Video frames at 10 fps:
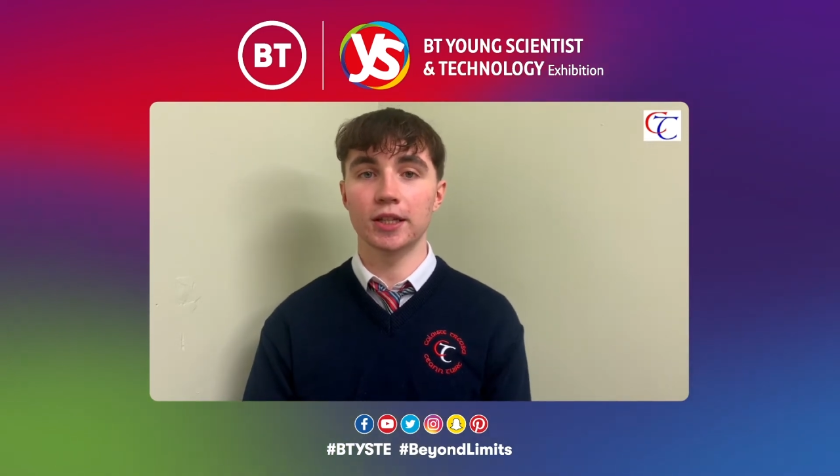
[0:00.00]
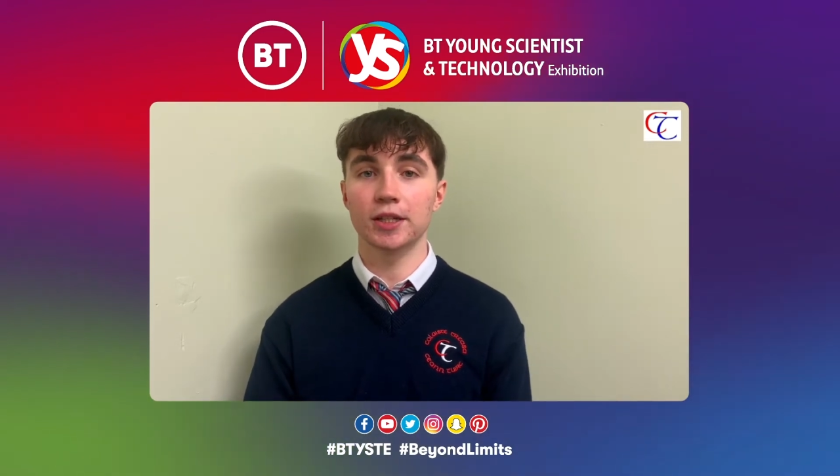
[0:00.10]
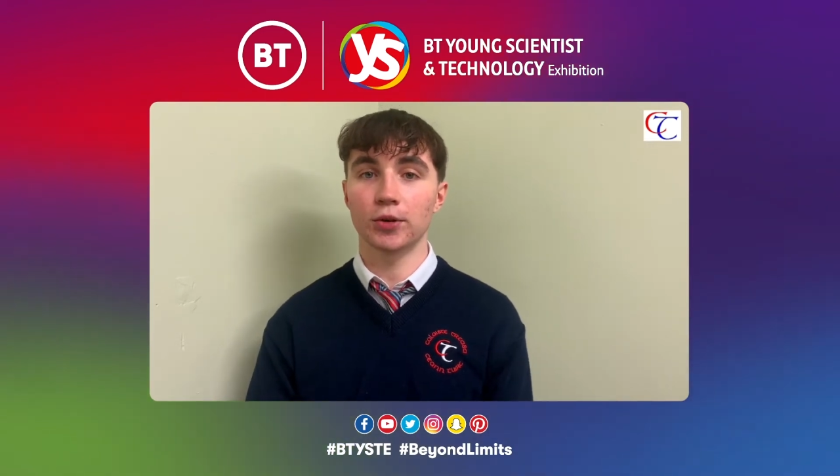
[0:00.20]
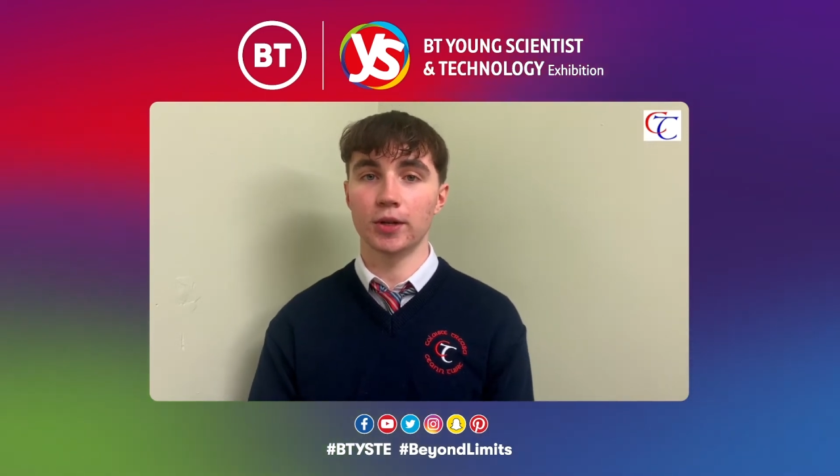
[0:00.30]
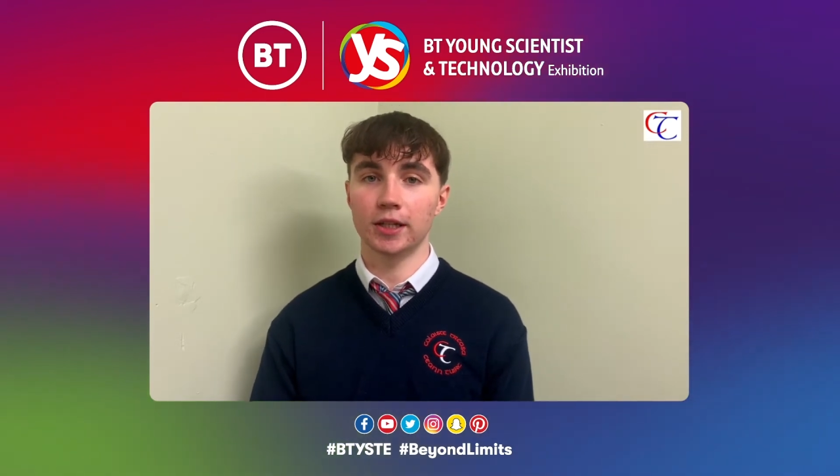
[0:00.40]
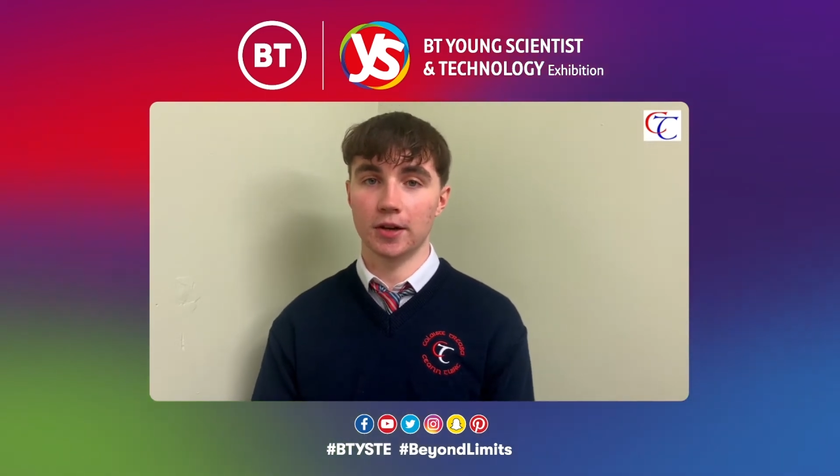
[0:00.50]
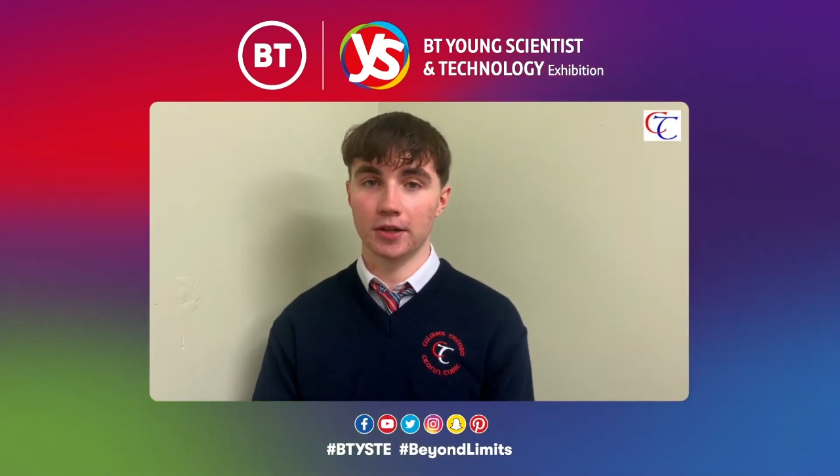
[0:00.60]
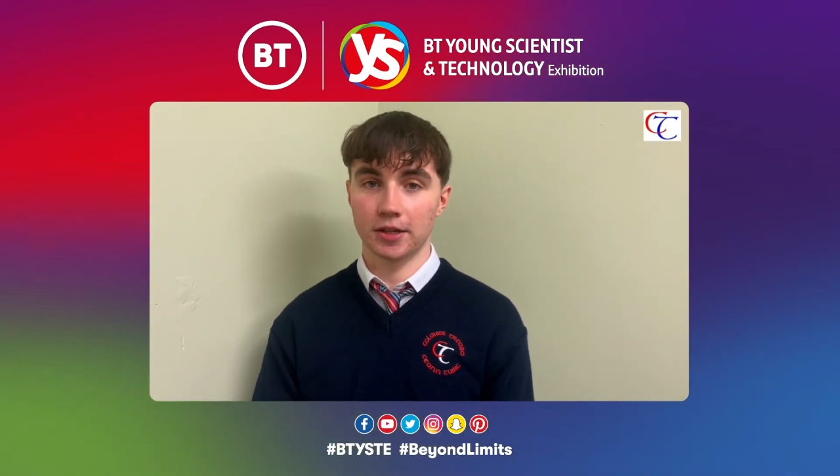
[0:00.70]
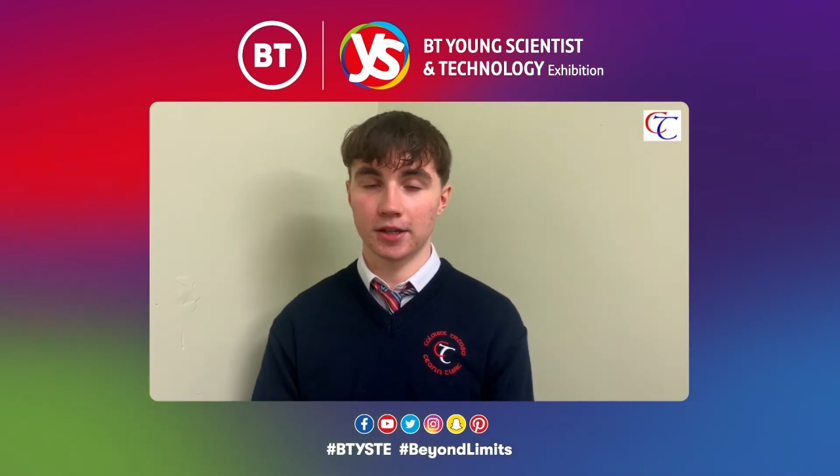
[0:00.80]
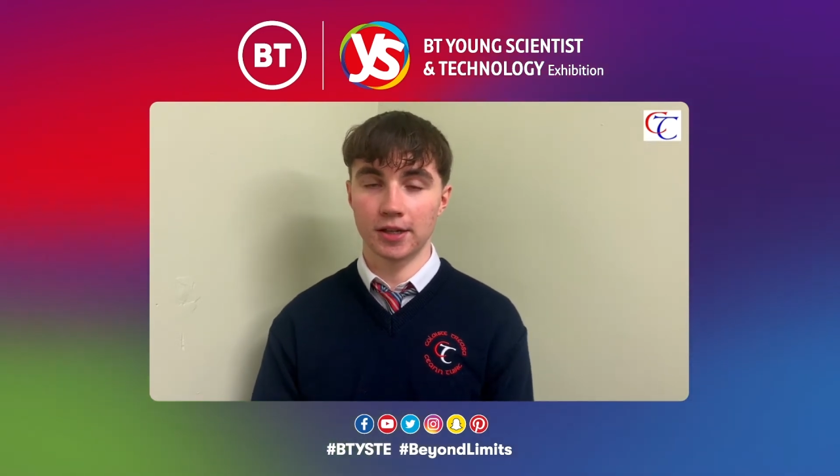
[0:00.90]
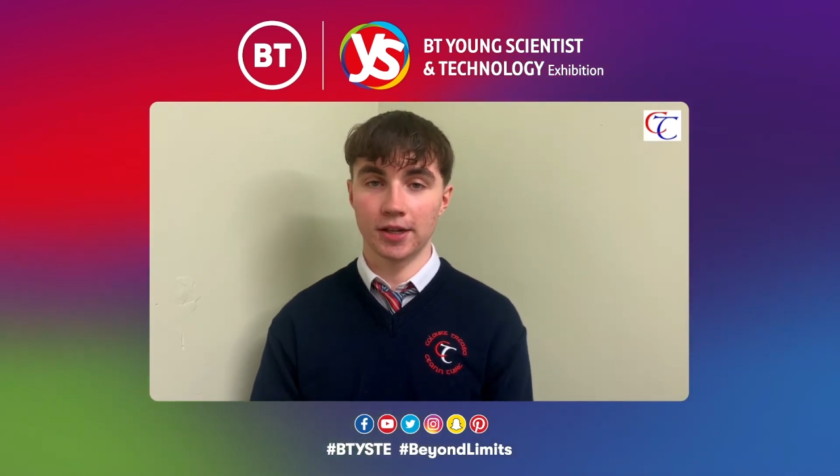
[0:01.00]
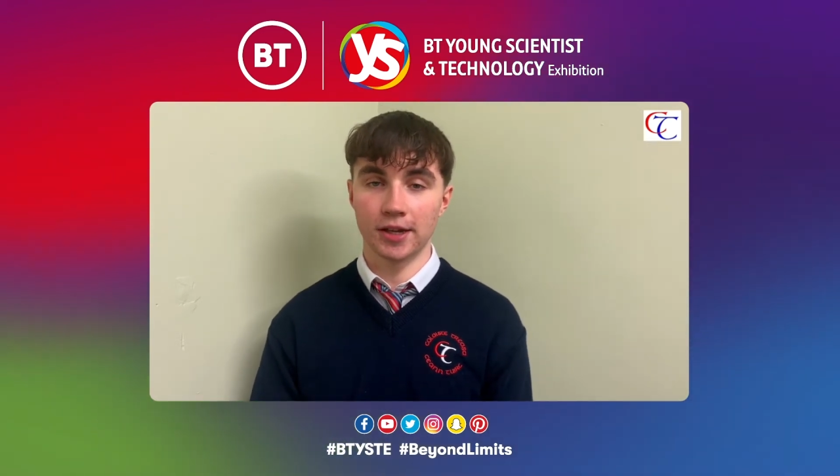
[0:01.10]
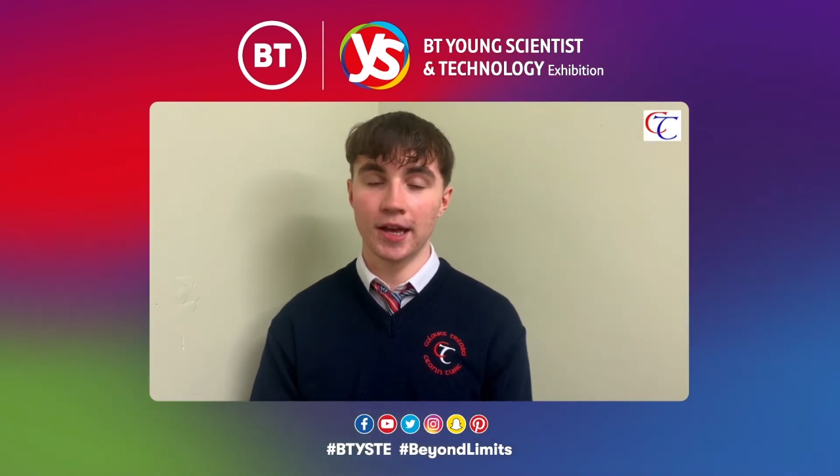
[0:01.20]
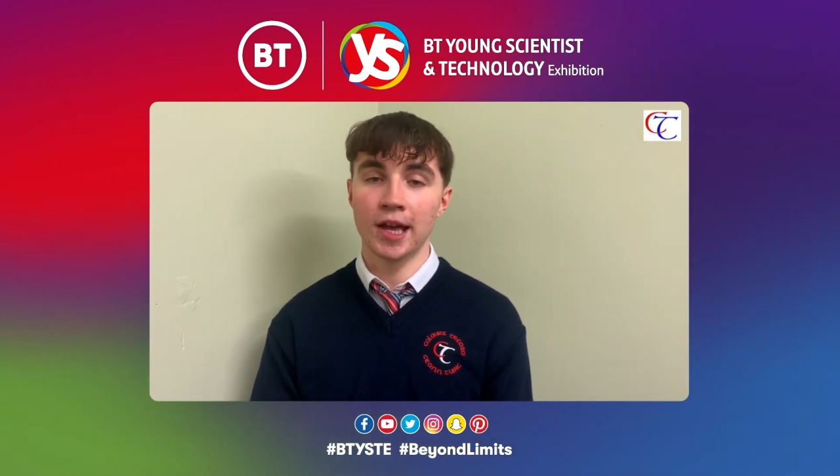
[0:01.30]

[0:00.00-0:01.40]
Soil Toxicity